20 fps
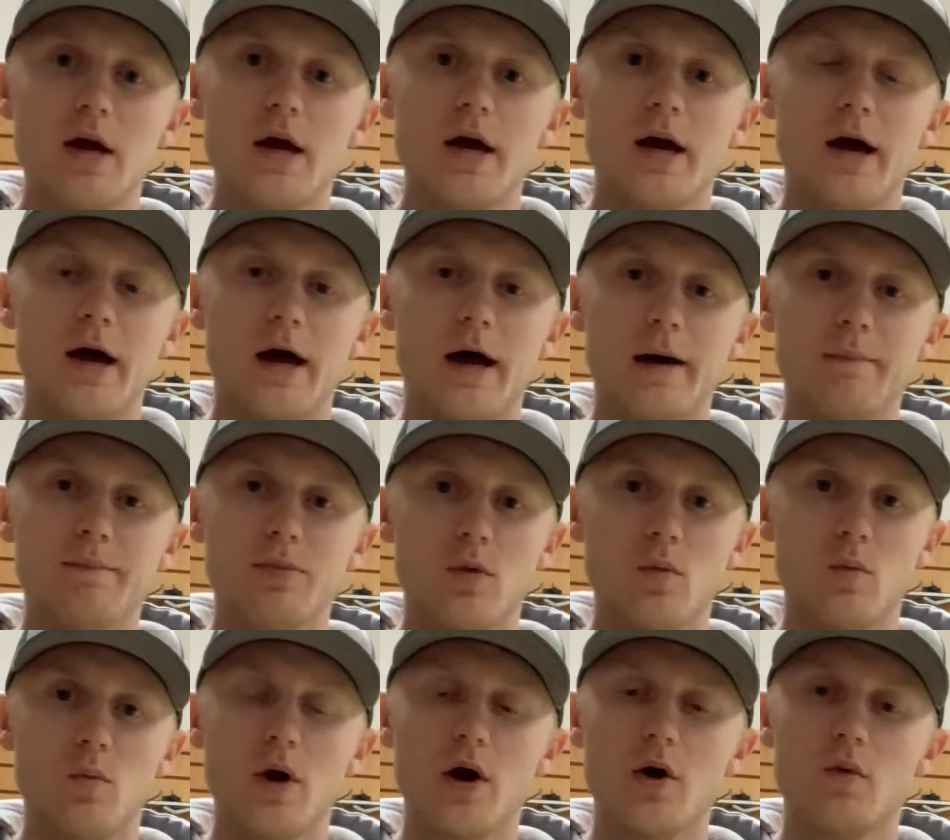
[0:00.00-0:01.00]

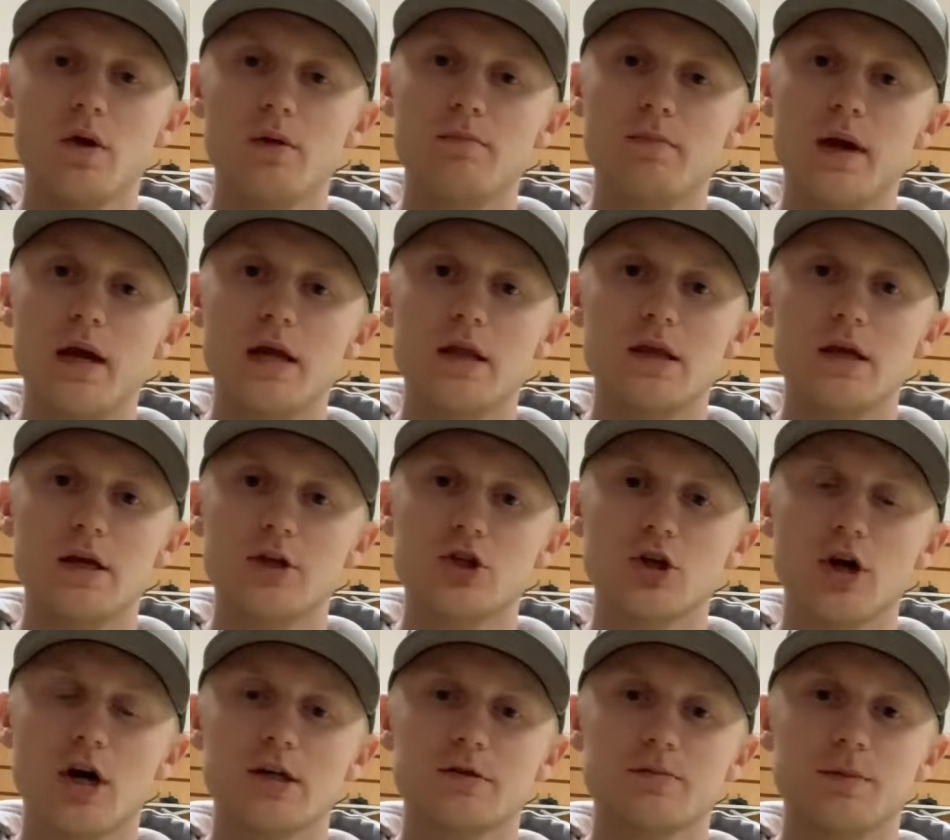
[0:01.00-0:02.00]
Where we made the
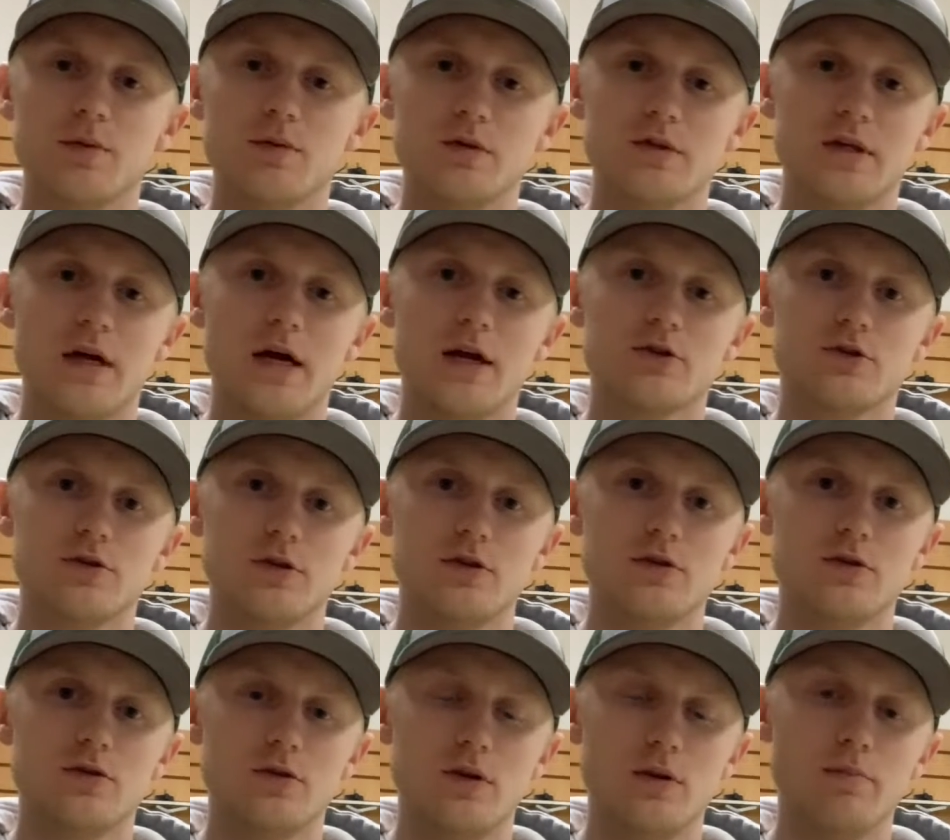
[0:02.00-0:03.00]
adjustment was actually
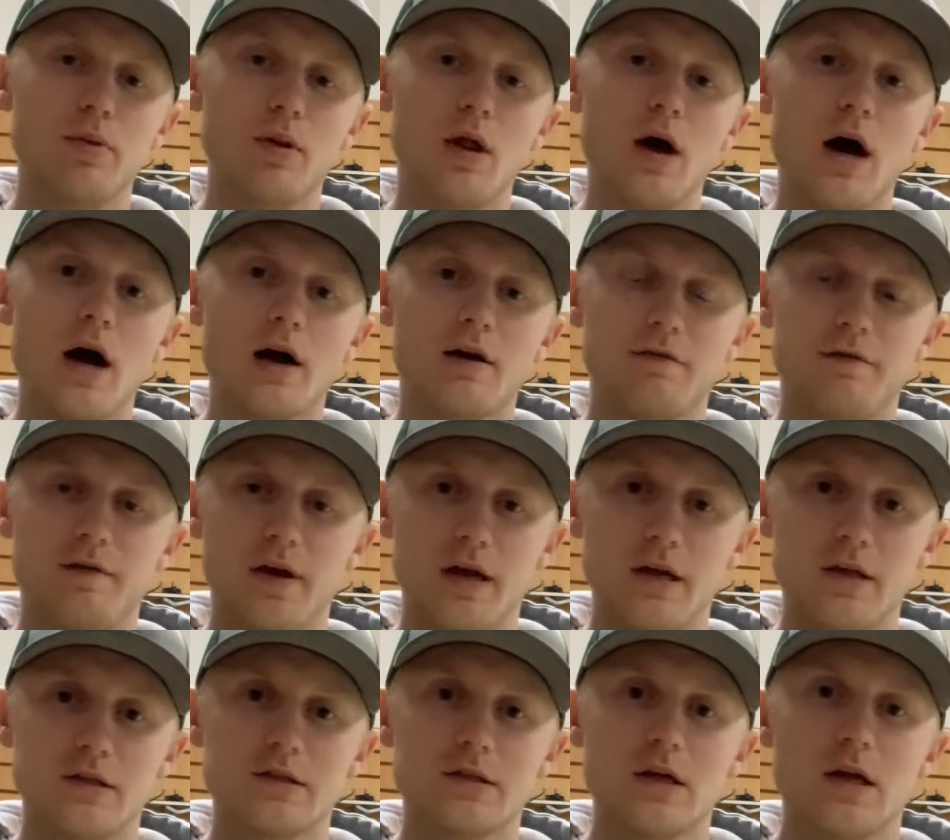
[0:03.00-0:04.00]
to the block
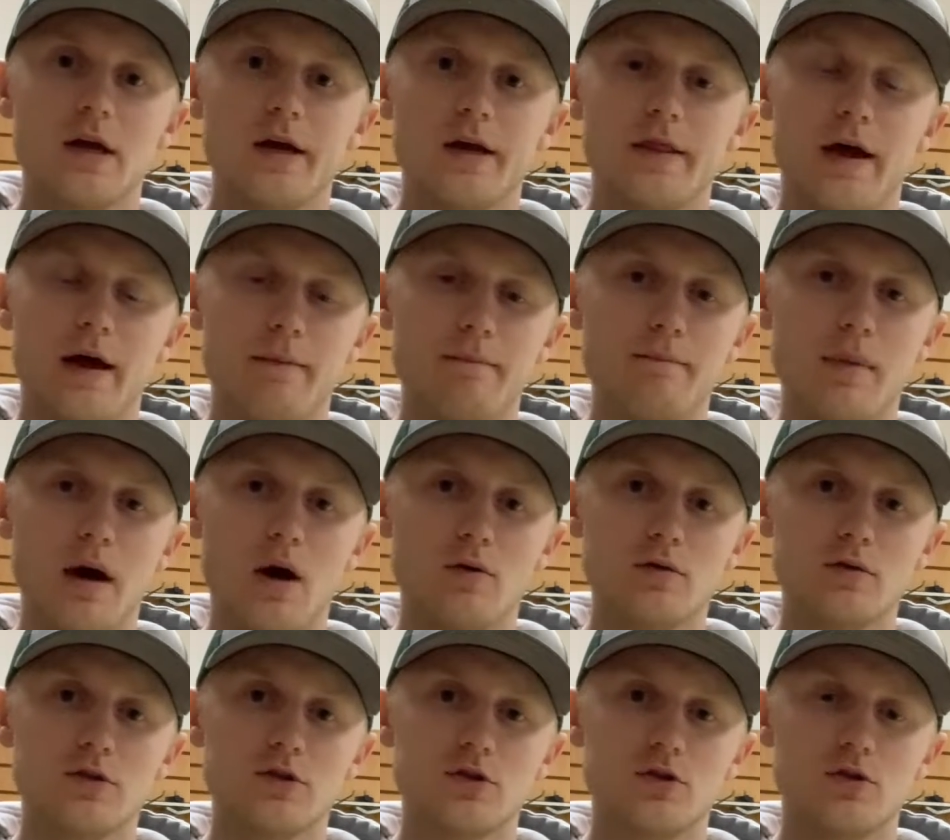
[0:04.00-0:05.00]
face that
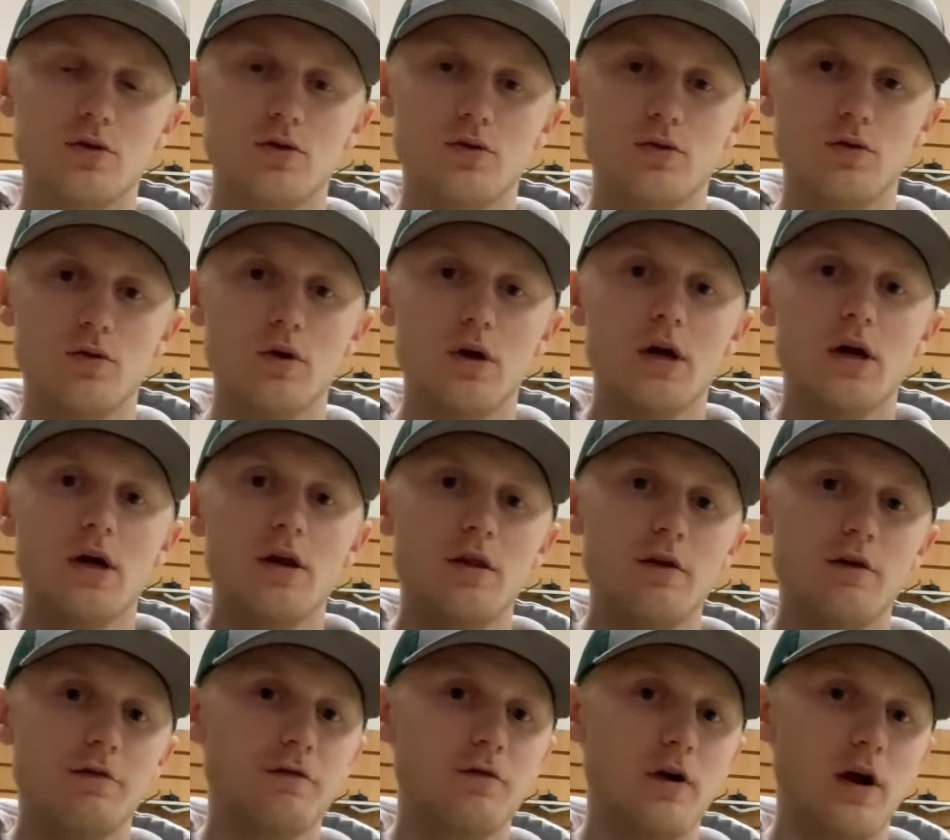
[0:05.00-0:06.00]
mounts to
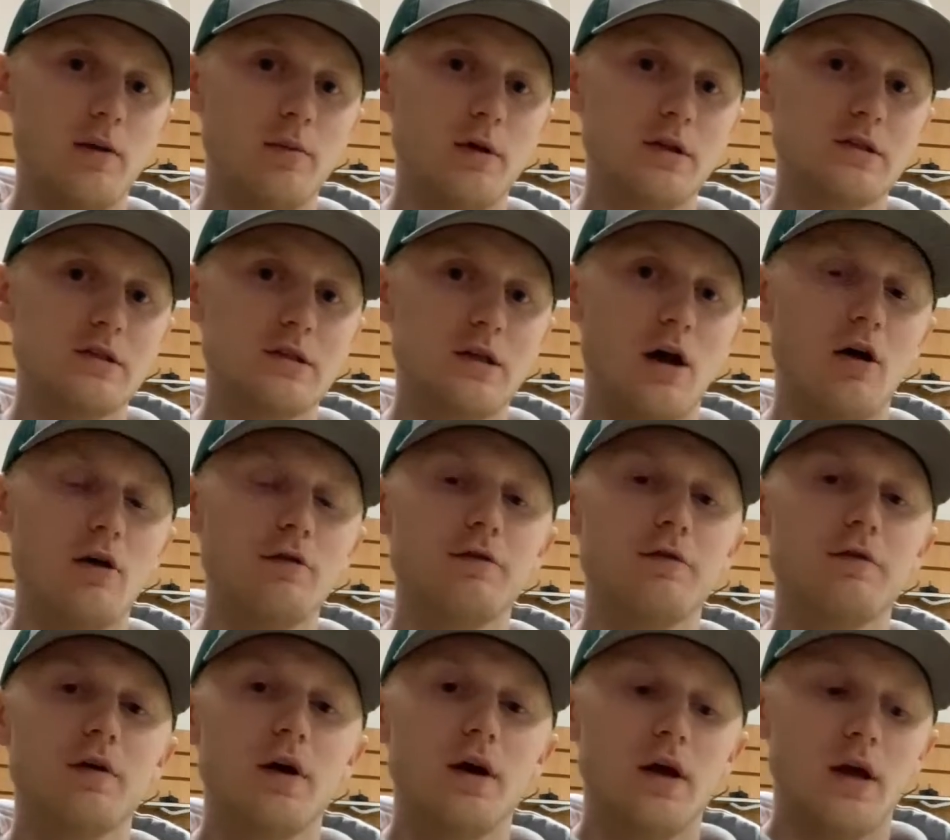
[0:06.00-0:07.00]
the frame
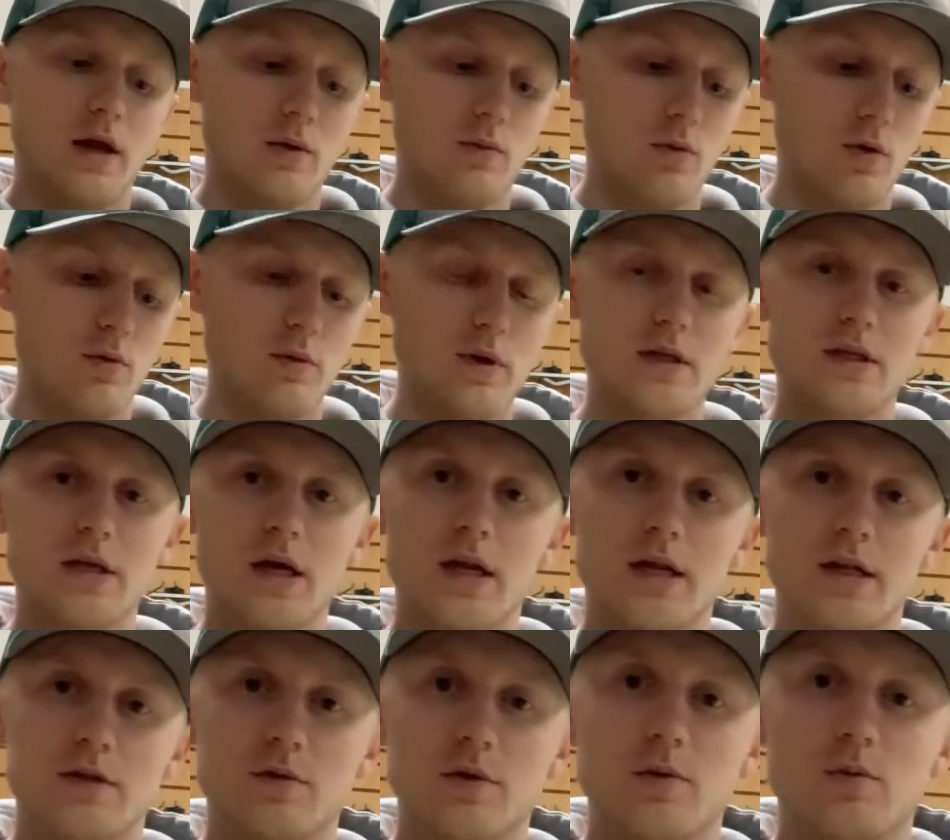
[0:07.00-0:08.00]
itself. And what we did
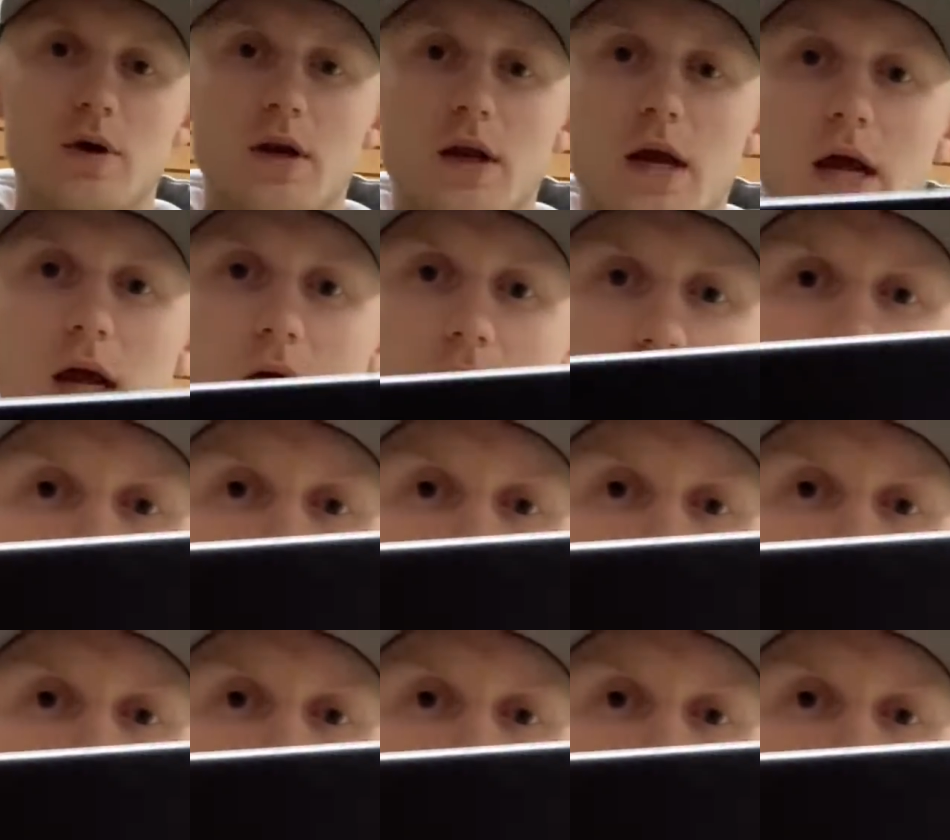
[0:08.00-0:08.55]
is we went ahead and